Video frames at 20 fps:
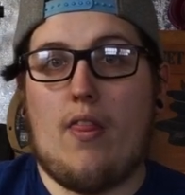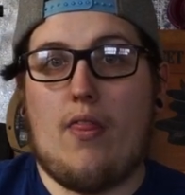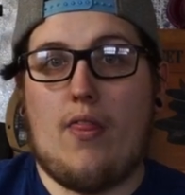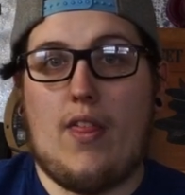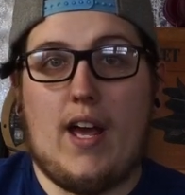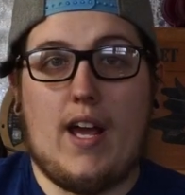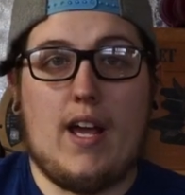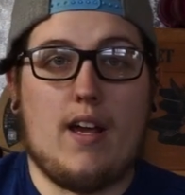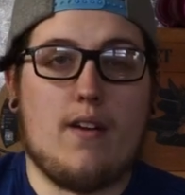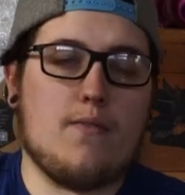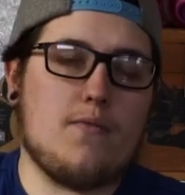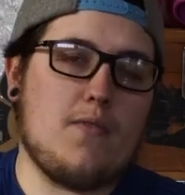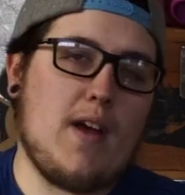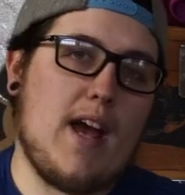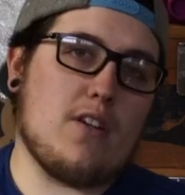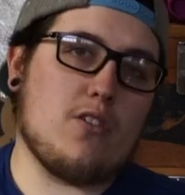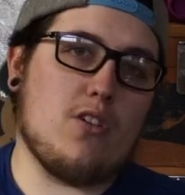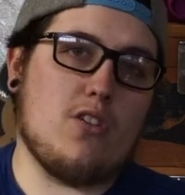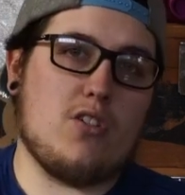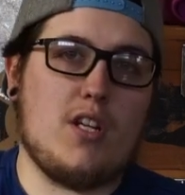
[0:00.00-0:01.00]
They've
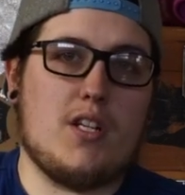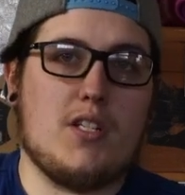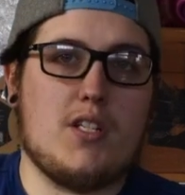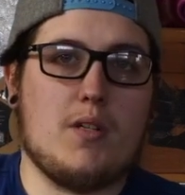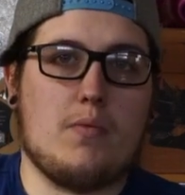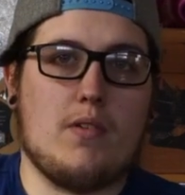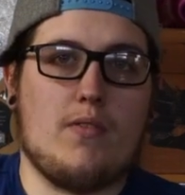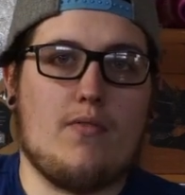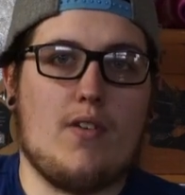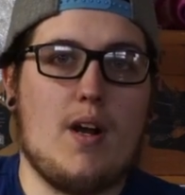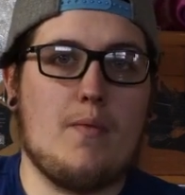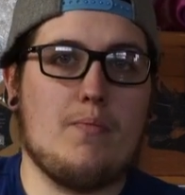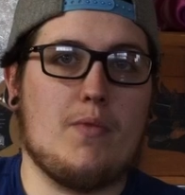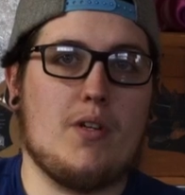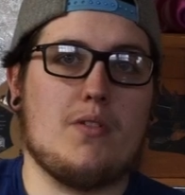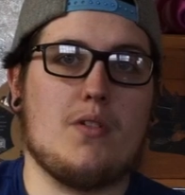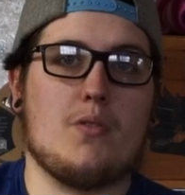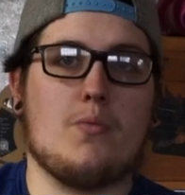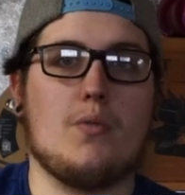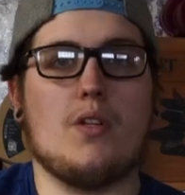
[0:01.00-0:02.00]
actually changed up the frame.
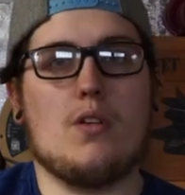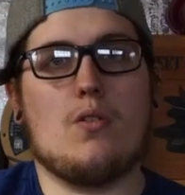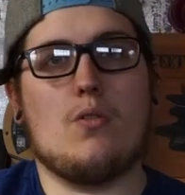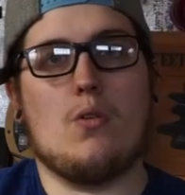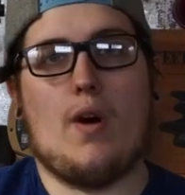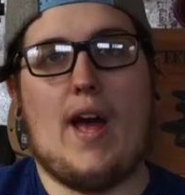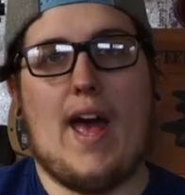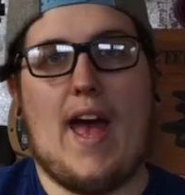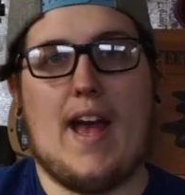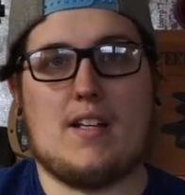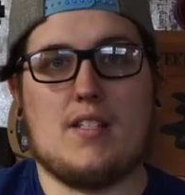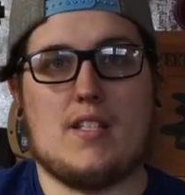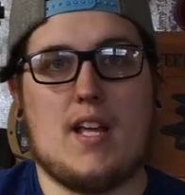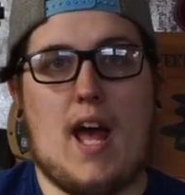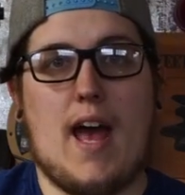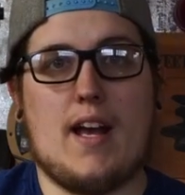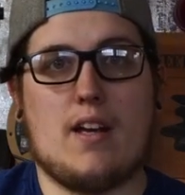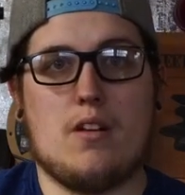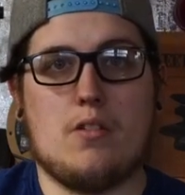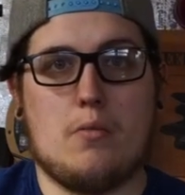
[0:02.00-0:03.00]
There's this really cool
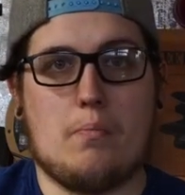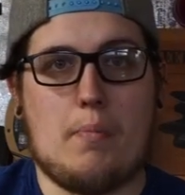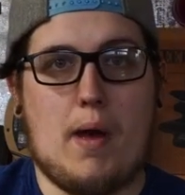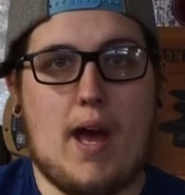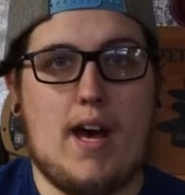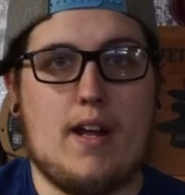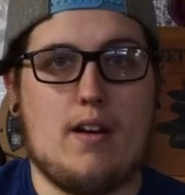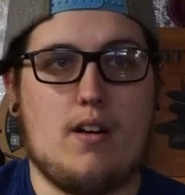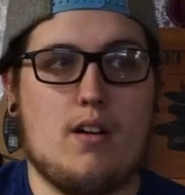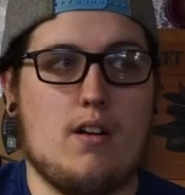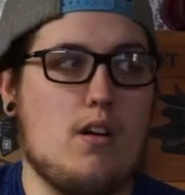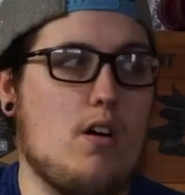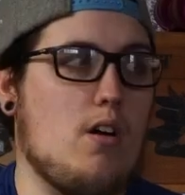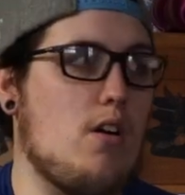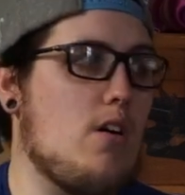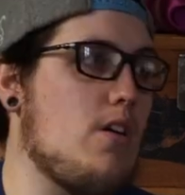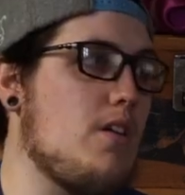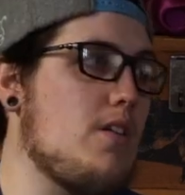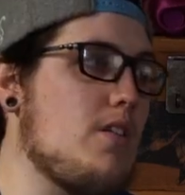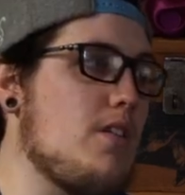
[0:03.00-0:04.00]
hexagonal pattern
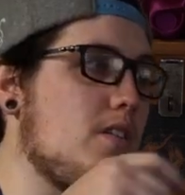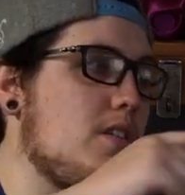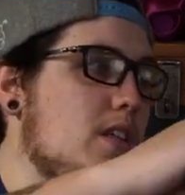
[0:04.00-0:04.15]
on